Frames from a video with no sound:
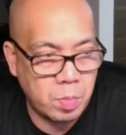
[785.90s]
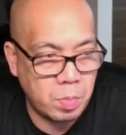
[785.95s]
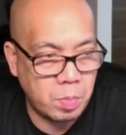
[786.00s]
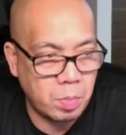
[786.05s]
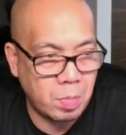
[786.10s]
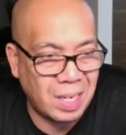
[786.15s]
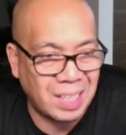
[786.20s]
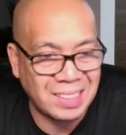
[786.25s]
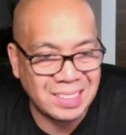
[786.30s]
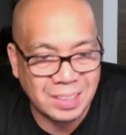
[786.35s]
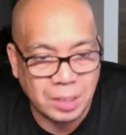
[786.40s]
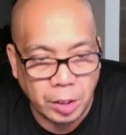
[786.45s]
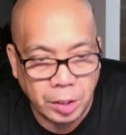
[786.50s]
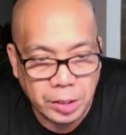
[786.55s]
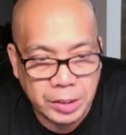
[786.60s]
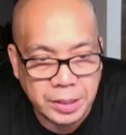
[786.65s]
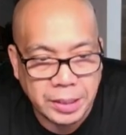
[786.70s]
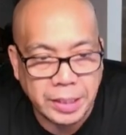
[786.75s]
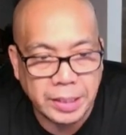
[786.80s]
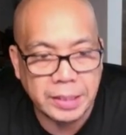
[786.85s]
I
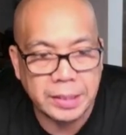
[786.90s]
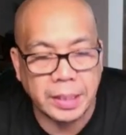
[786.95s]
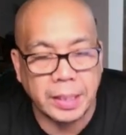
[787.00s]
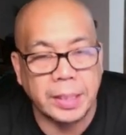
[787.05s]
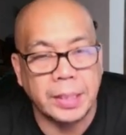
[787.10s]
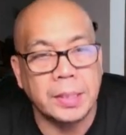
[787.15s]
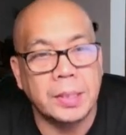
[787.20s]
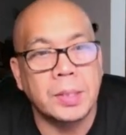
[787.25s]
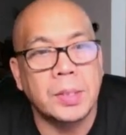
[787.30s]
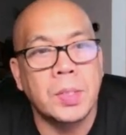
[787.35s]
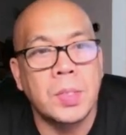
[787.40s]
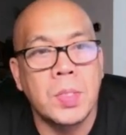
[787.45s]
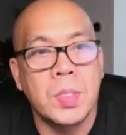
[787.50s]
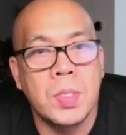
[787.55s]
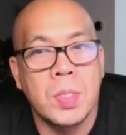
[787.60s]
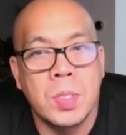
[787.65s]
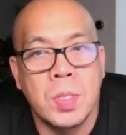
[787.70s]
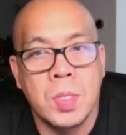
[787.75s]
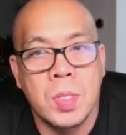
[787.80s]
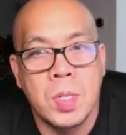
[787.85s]
started seeing signs.
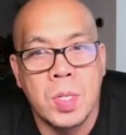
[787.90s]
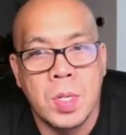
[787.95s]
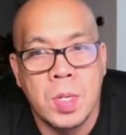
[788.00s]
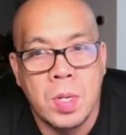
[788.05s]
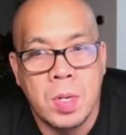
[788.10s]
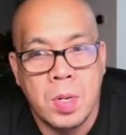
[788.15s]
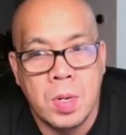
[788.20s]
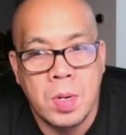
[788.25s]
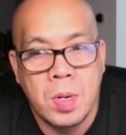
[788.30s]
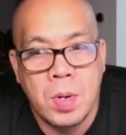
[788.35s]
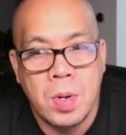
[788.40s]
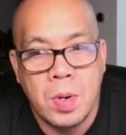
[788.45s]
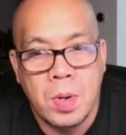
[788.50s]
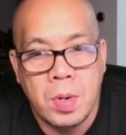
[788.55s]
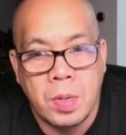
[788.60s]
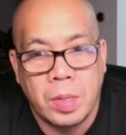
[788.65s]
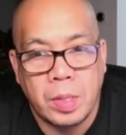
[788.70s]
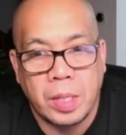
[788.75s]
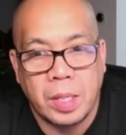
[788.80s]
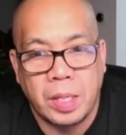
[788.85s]

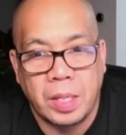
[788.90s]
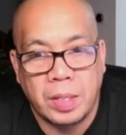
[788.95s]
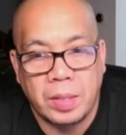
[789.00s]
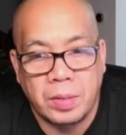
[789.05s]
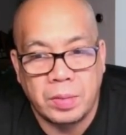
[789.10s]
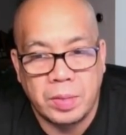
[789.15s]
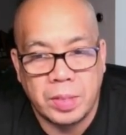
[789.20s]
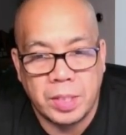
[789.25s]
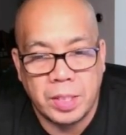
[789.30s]
And